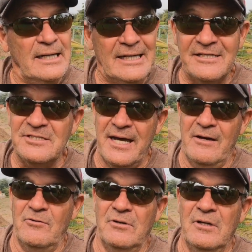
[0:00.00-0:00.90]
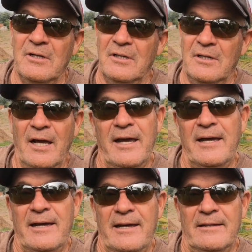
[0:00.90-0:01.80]
in town
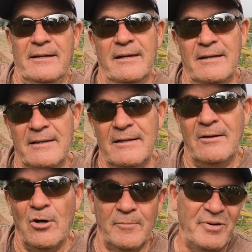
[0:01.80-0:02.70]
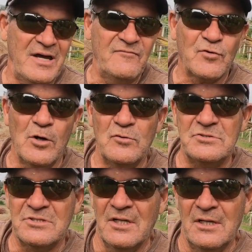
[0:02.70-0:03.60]
and on paved
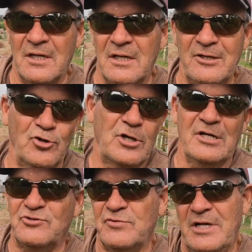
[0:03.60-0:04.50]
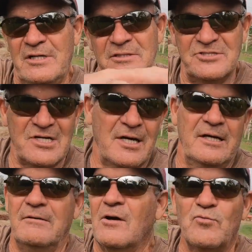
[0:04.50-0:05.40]
roads in your
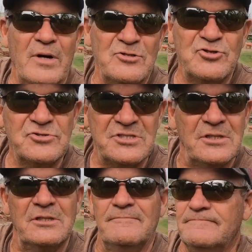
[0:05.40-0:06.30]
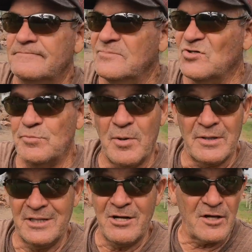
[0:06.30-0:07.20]
countryside around your city. There's
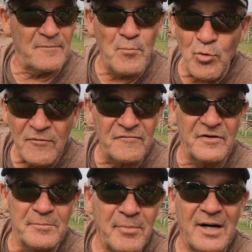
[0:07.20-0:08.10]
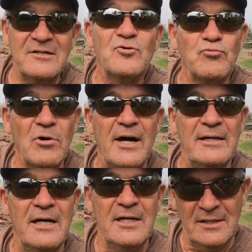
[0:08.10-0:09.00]
probably not a more fun bike to
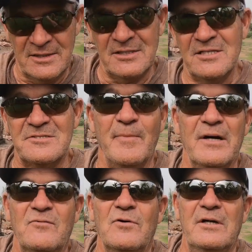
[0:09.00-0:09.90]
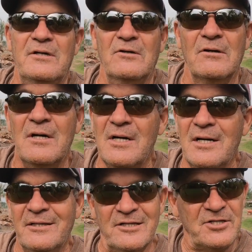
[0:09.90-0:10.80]
ride than this bike right here.
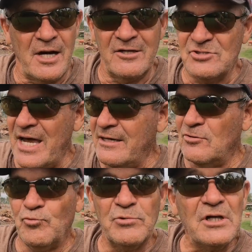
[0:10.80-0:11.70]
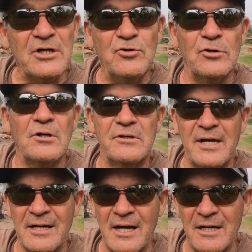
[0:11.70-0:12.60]
The tires handle really good on
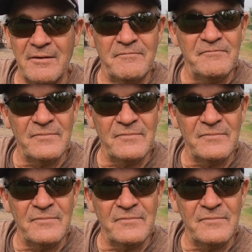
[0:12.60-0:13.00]
that kind of